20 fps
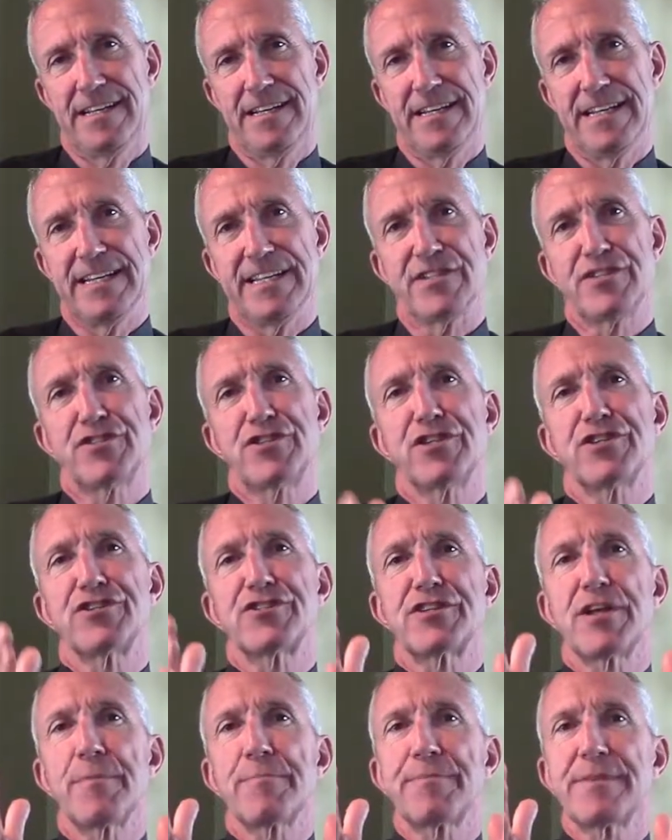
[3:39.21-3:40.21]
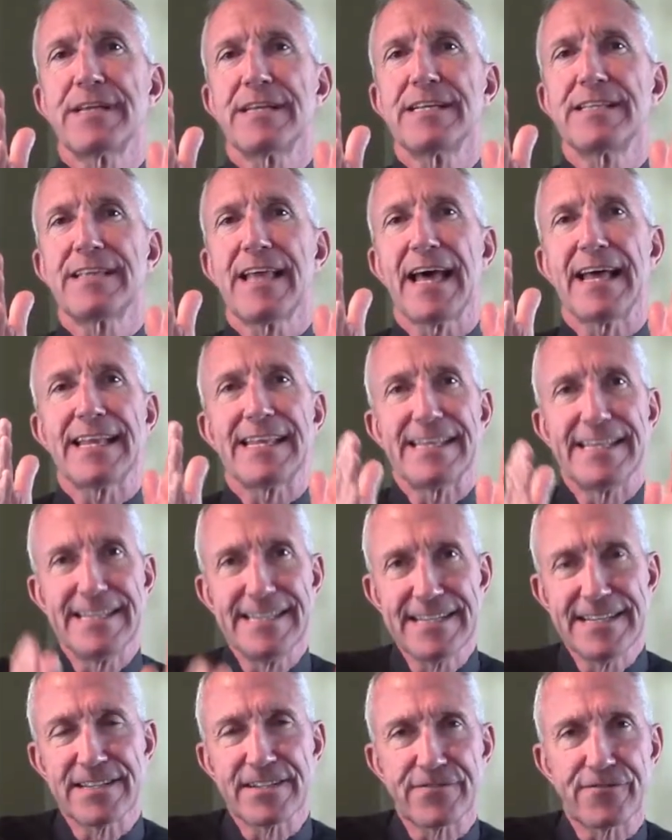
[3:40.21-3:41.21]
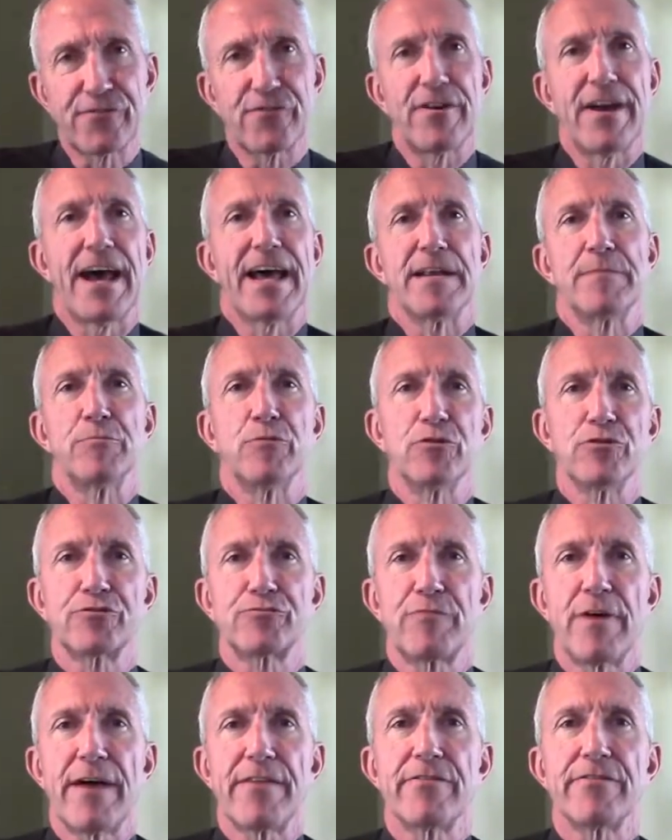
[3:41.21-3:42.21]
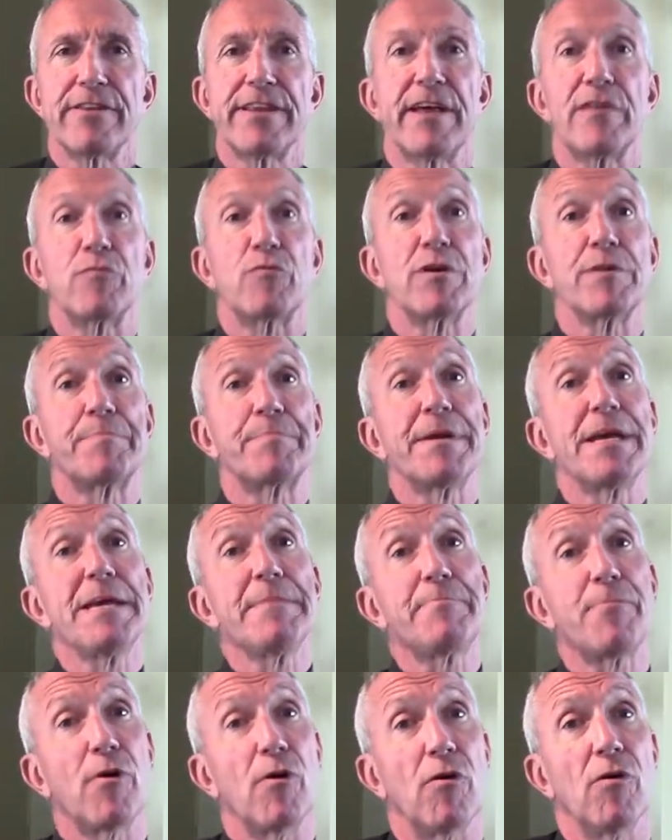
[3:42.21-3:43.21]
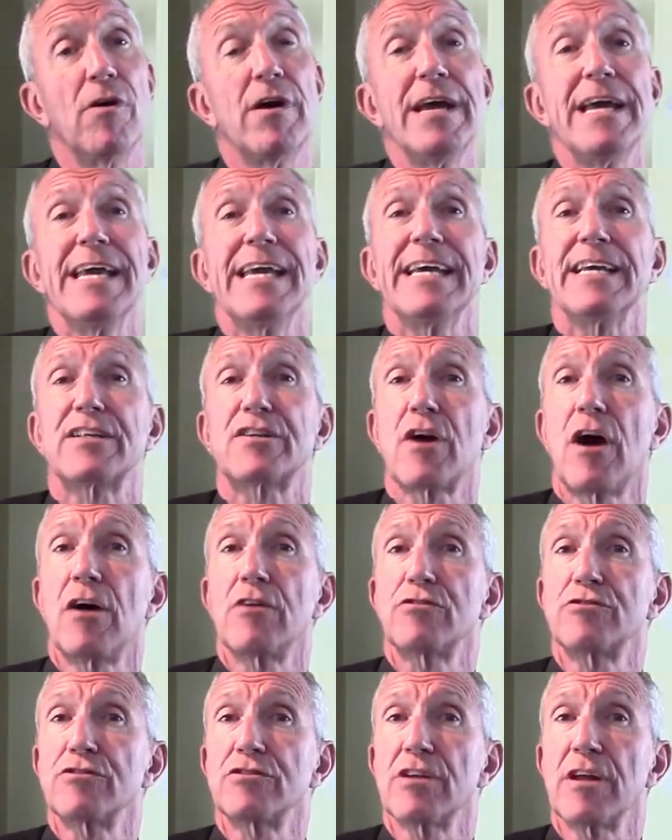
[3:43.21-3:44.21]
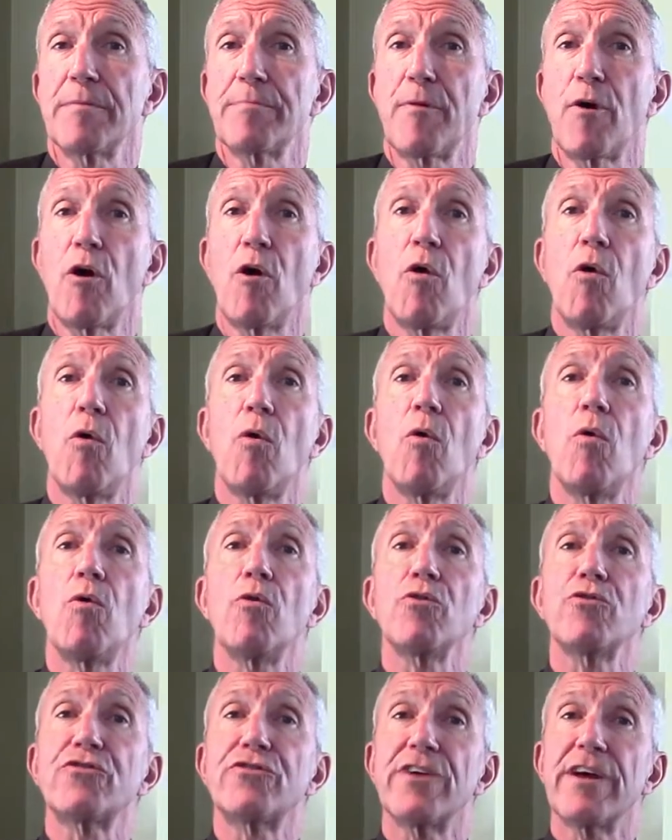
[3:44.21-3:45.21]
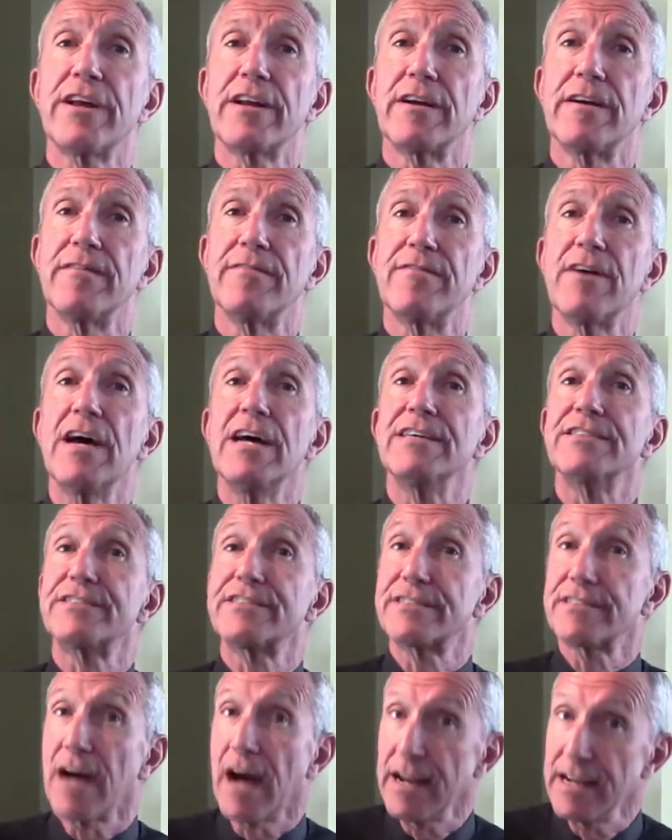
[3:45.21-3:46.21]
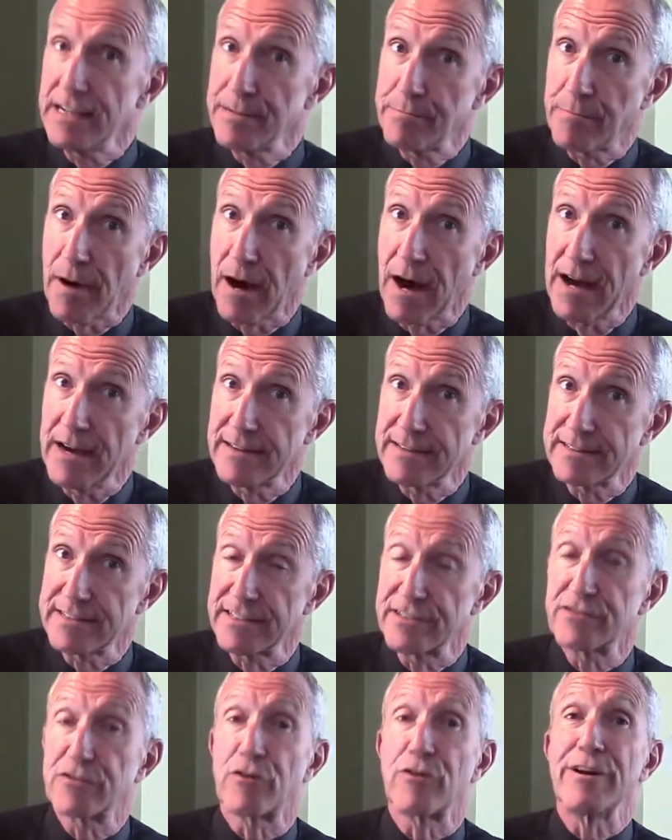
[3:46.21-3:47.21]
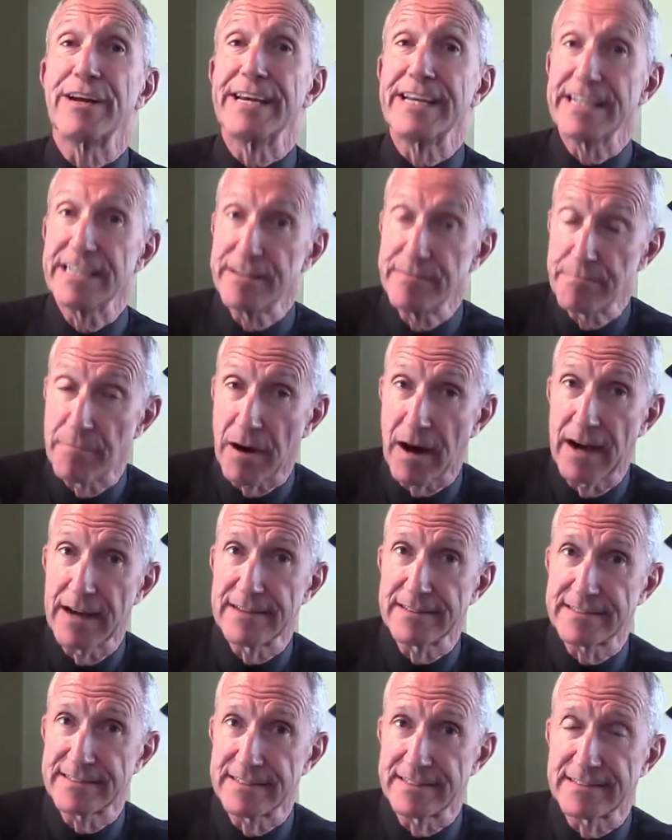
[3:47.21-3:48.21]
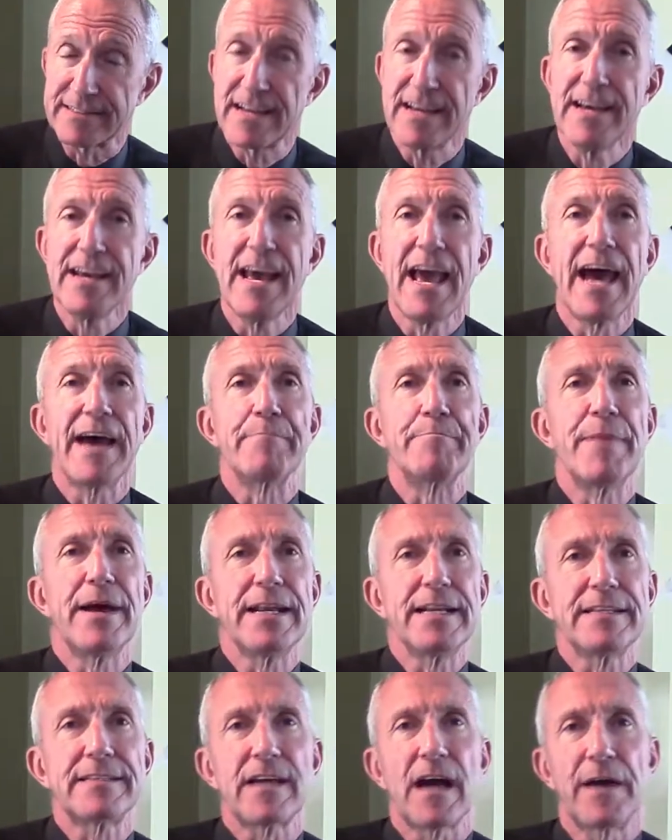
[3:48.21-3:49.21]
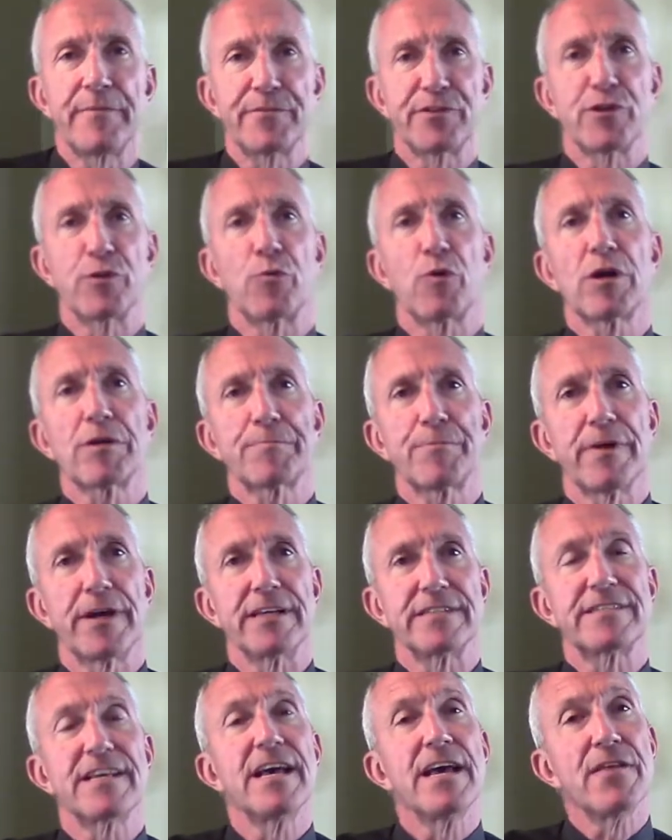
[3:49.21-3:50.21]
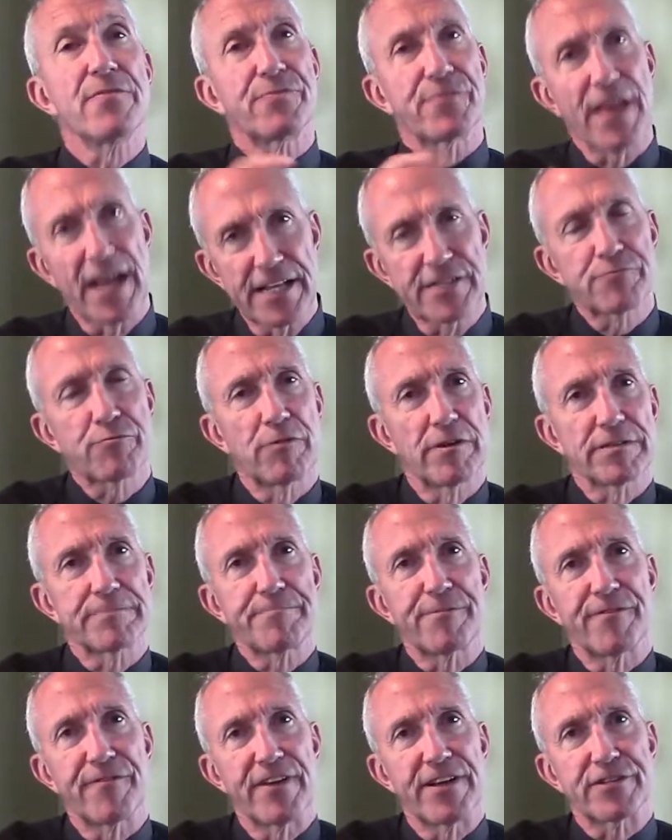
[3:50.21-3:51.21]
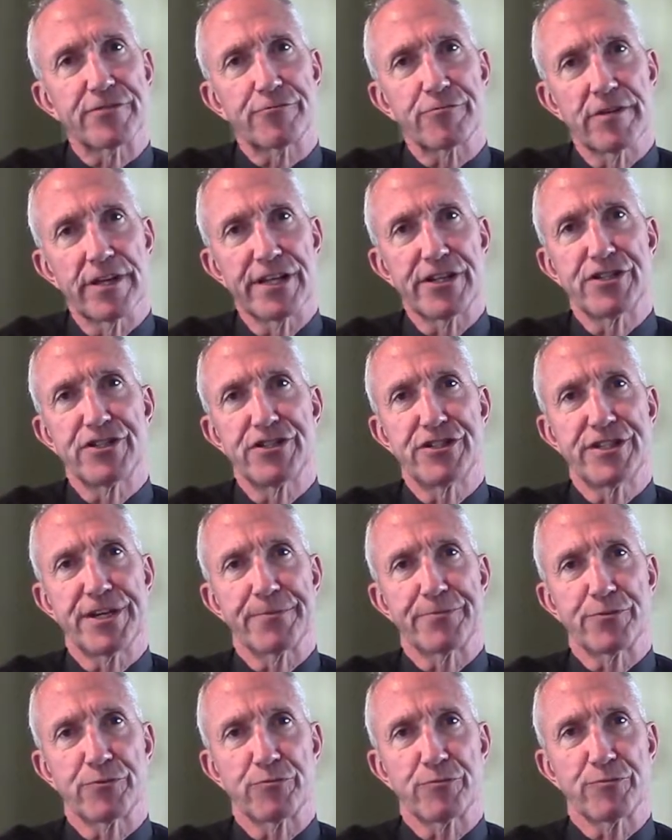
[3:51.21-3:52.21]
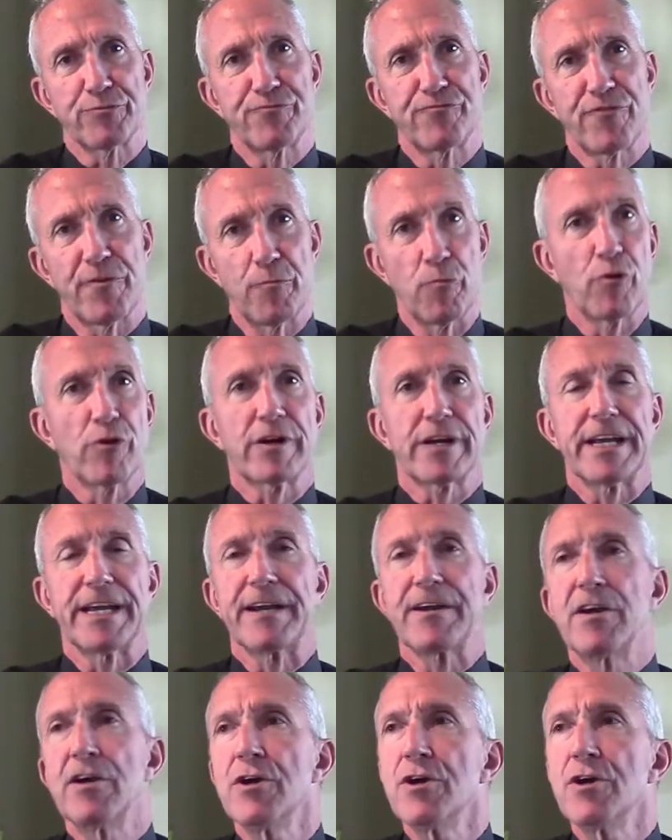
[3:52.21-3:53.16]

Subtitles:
It is just something that is for animals, rather than with people. It conjures up a whole set of silent biases or hidden biases. And many times in the workplace, that's what prevents relationships from working.